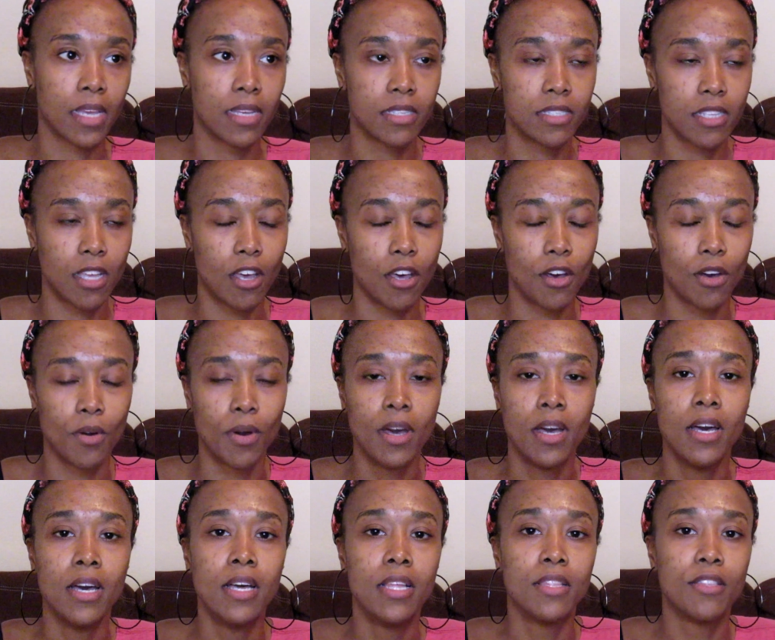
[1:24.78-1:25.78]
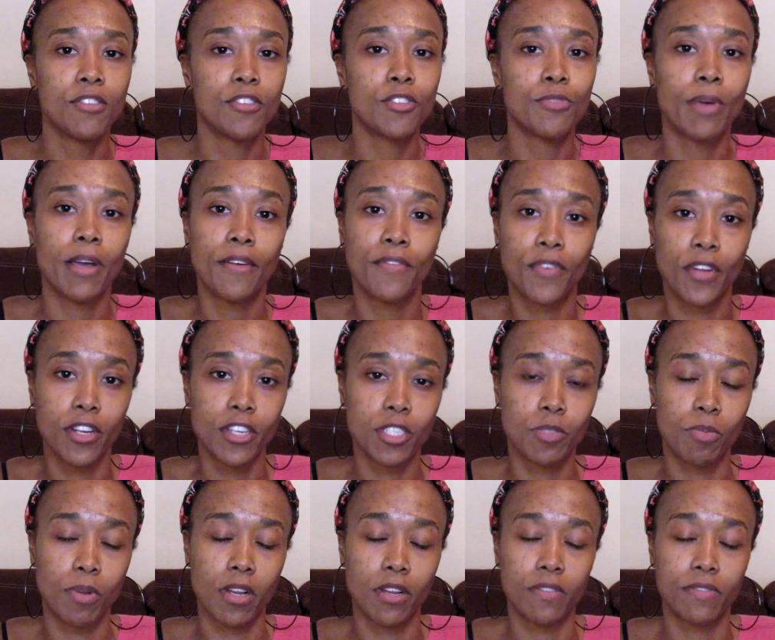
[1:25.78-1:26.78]
So this is my
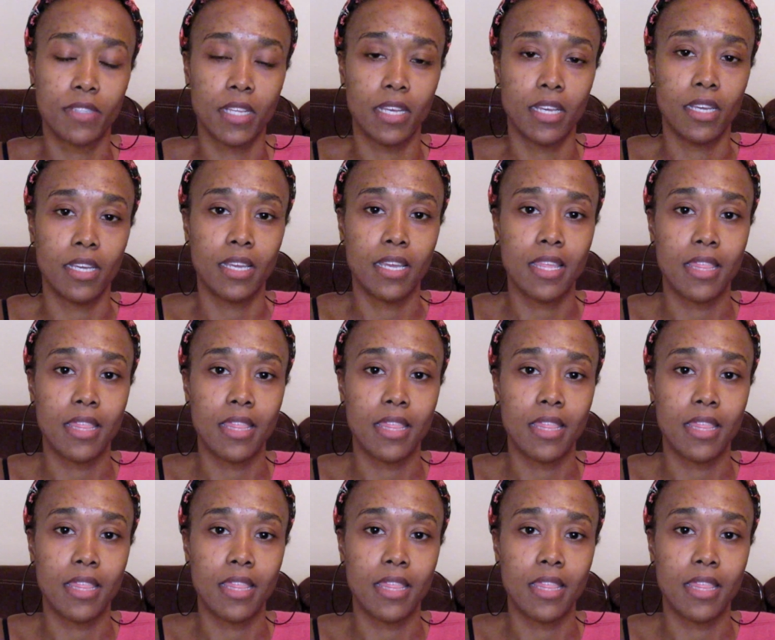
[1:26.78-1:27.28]
first birthday